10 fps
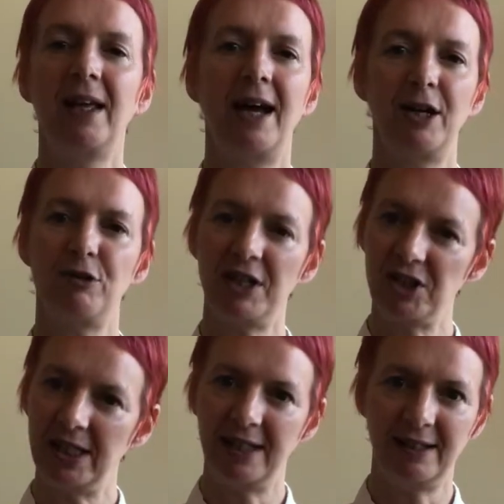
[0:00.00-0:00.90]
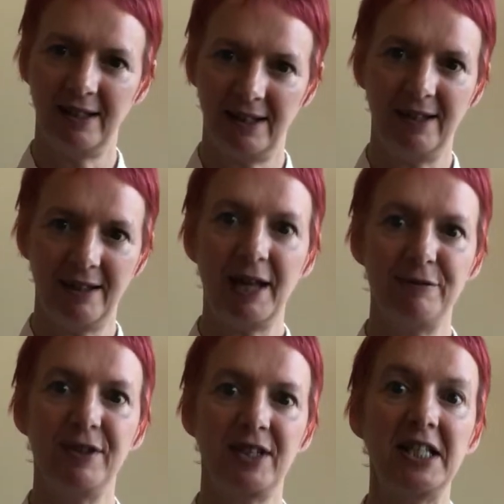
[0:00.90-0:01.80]
and gradually uh,
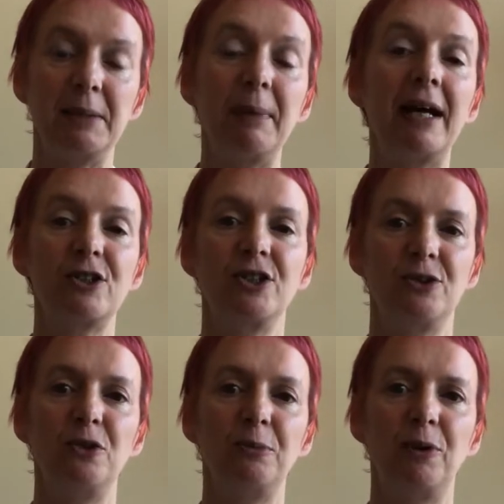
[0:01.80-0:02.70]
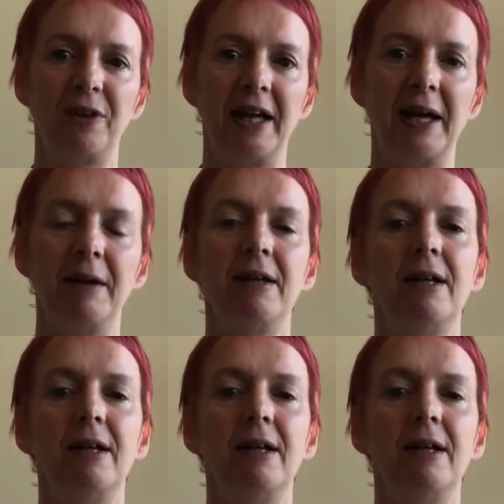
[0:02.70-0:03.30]
life is getting back to normal there.